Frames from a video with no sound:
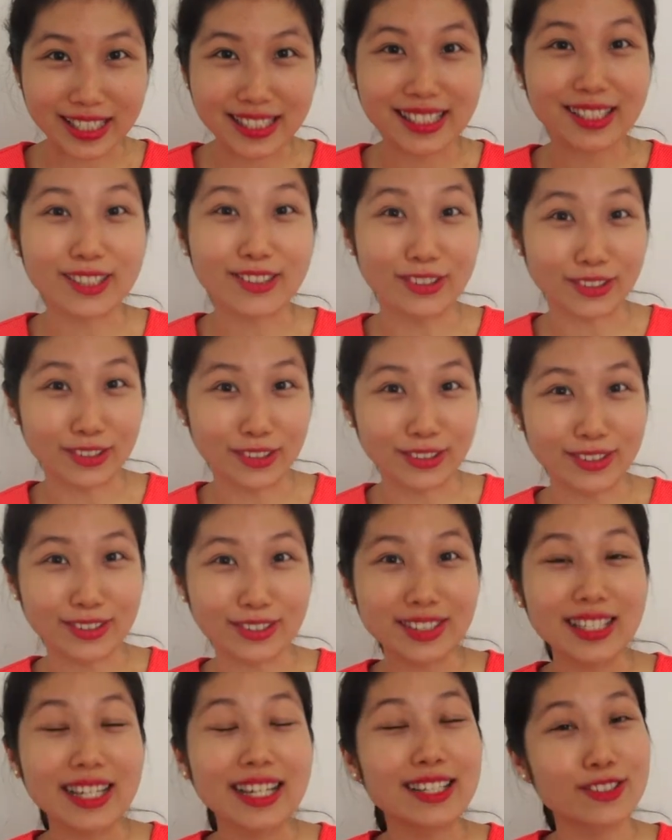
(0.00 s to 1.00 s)
that you
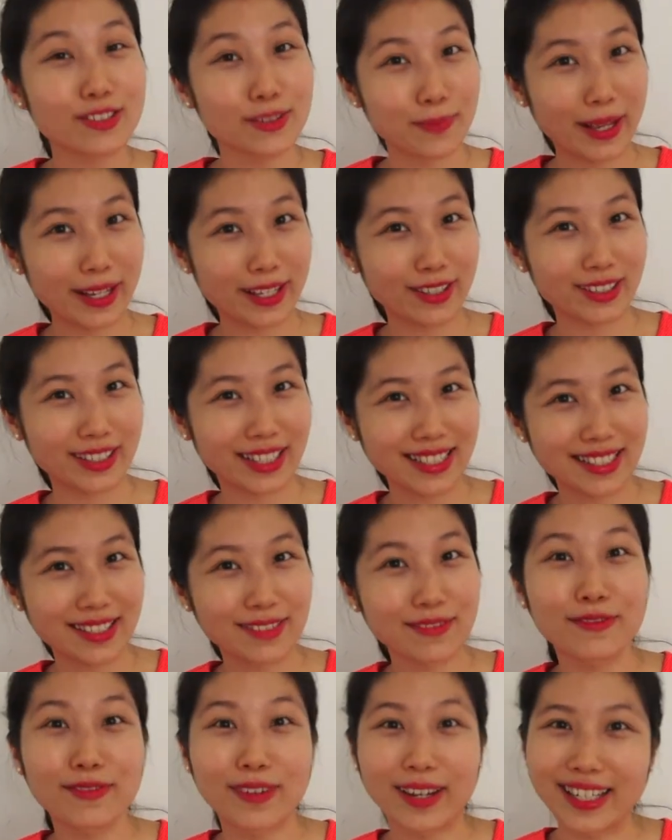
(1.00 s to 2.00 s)
use to make your
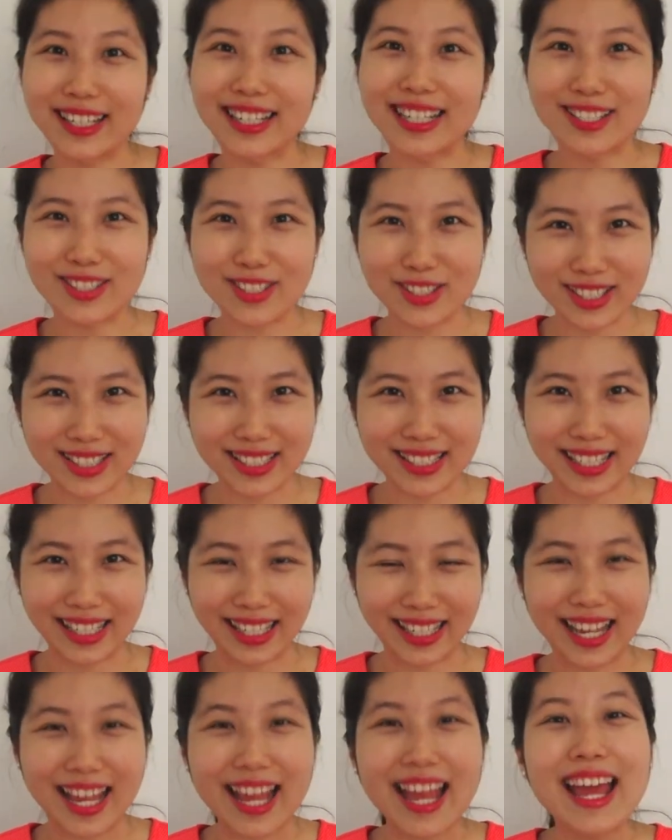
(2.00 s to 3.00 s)
lesson fun and
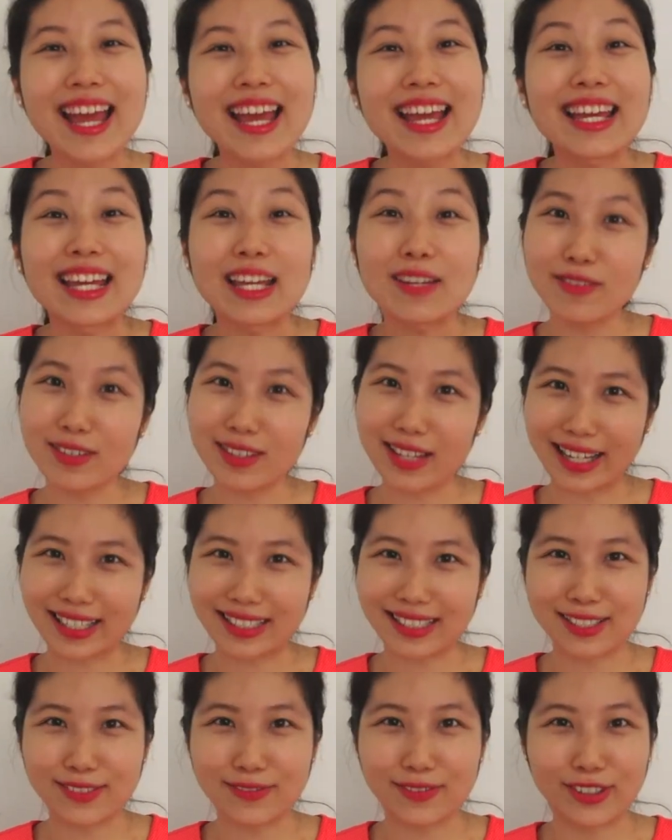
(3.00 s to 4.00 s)
interesting. If you like
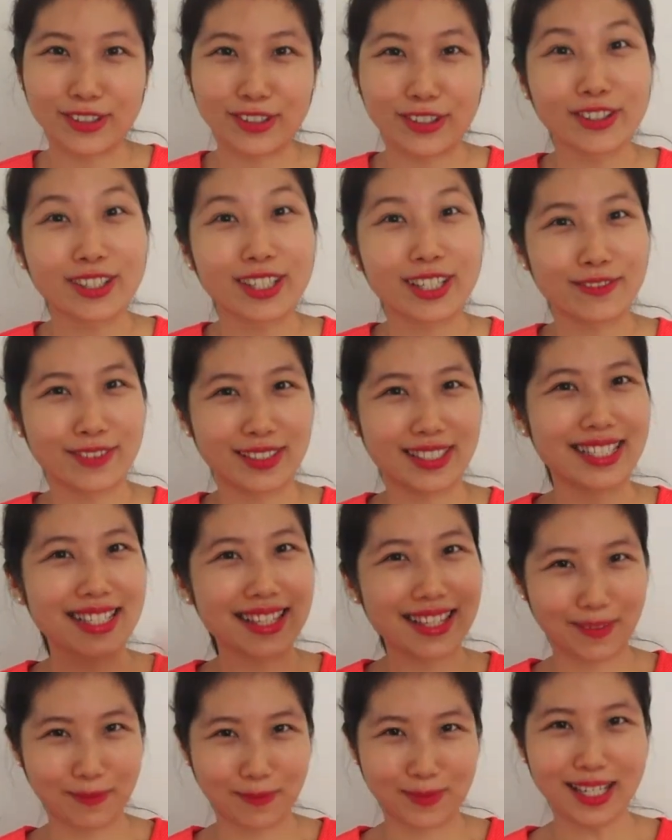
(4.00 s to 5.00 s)
this video, give it a
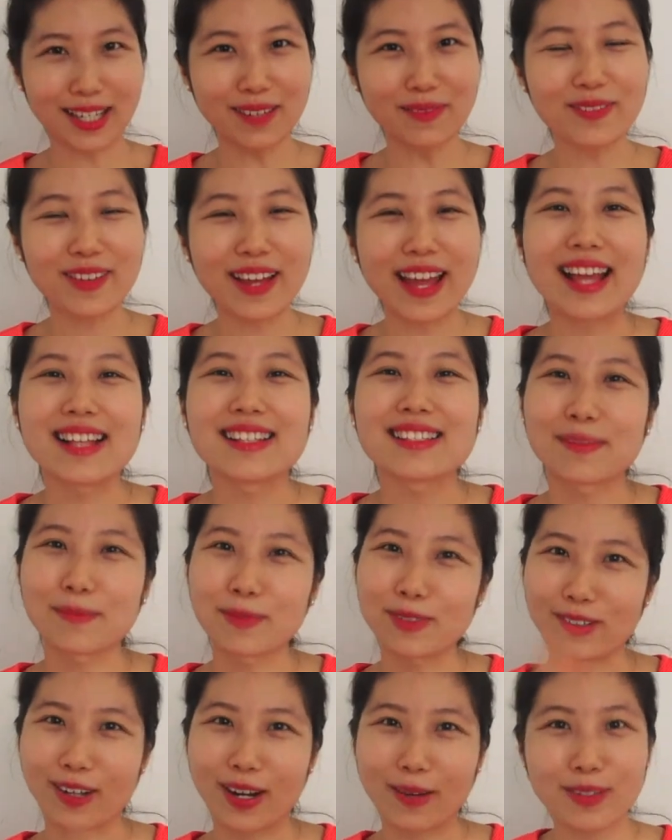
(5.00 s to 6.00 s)
thumbs up and
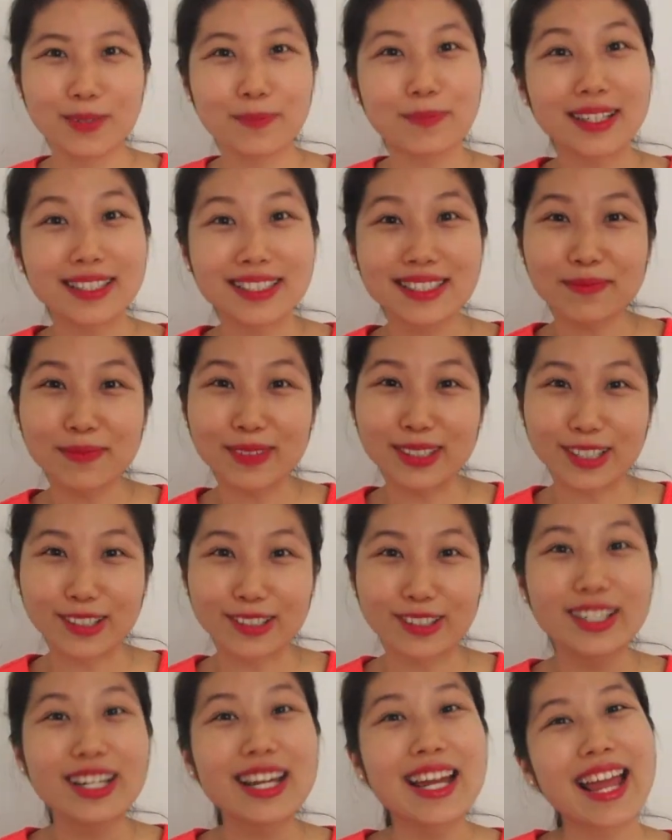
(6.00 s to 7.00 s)
subscribe in the button
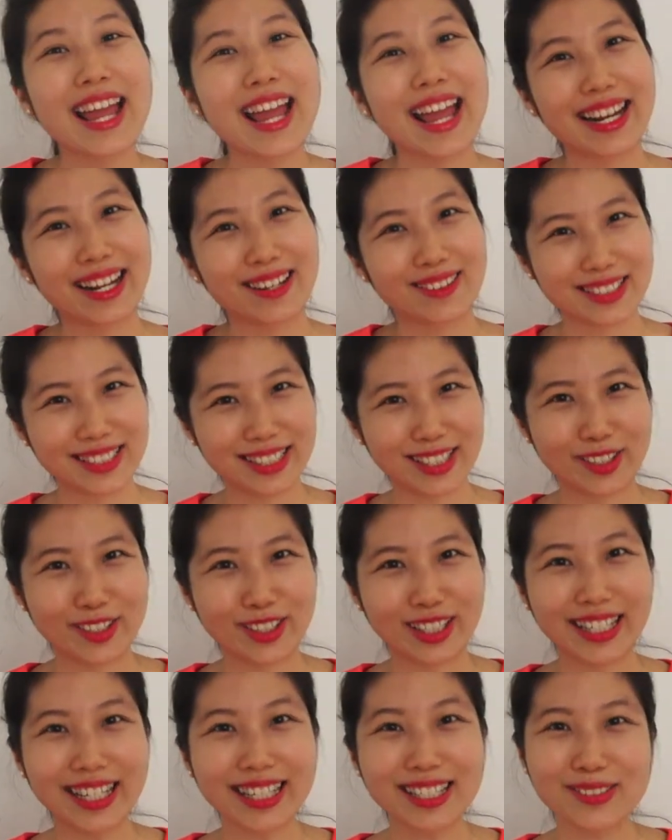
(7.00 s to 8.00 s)
below, and I'll see you
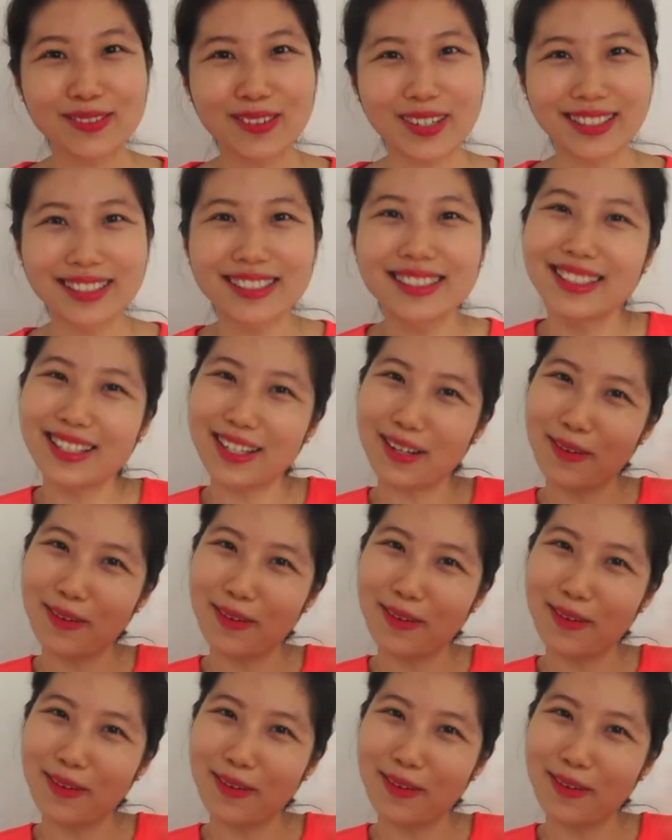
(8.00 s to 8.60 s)
in the next one.